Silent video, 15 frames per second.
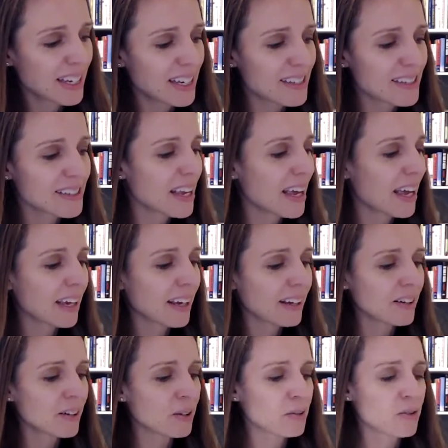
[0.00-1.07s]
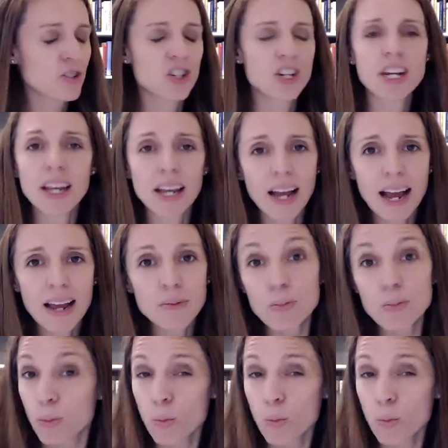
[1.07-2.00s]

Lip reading: is saying, oh gee, I